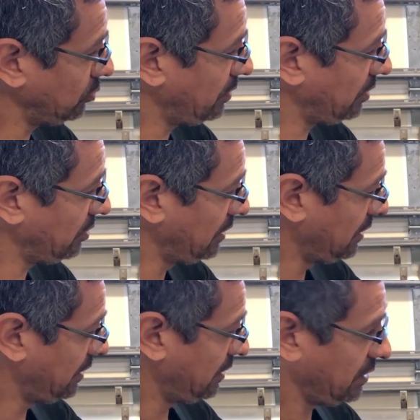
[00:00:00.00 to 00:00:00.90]
tube there,
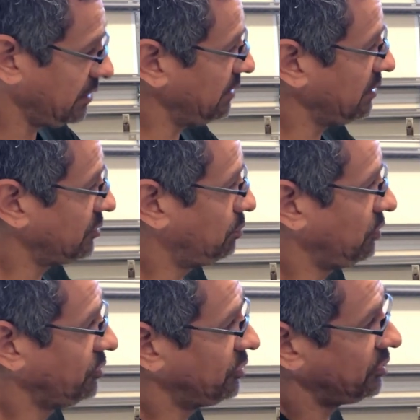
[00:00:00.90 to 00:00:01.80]
and this
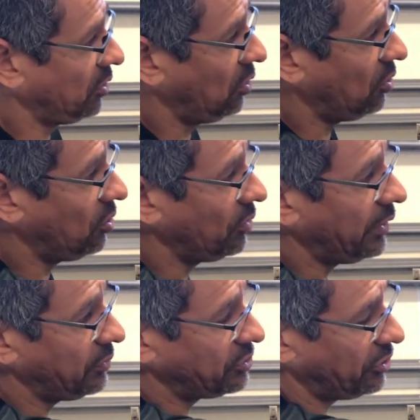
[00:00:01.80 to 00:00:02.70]
pushes all
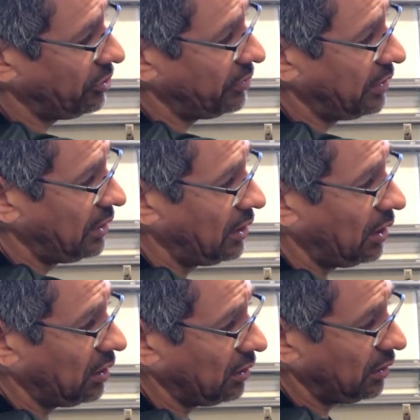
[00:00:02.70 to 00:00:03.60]
that return
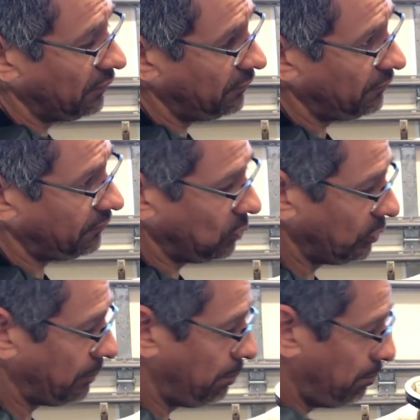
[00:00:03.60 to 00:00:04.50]

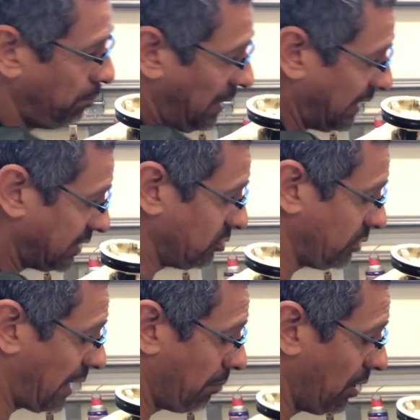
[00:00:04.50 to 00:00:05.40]
fluid back
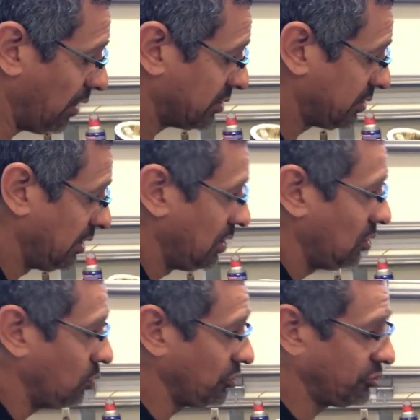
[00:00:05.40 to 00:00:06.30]
into that box,
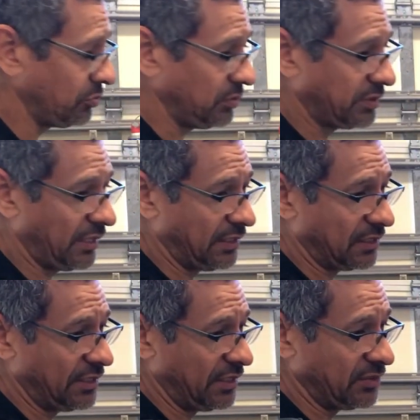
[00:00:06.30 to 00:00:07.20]
which
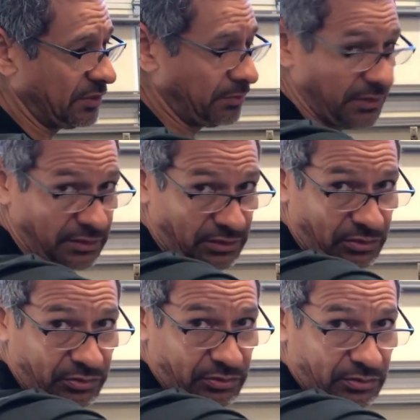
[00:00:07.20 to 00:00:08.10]
technically ends up being
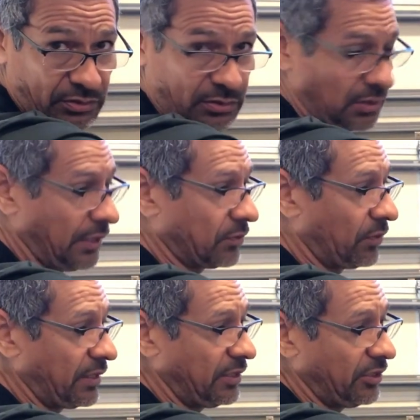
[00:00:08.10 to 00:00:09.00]
like
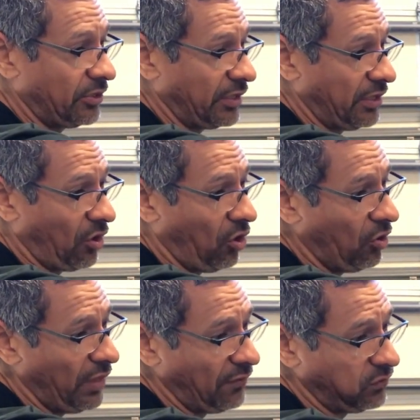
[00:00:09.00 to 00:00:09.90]
right here, and
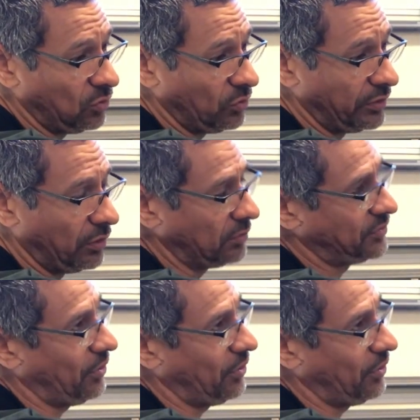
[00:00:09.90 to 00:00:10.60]
all that fluid,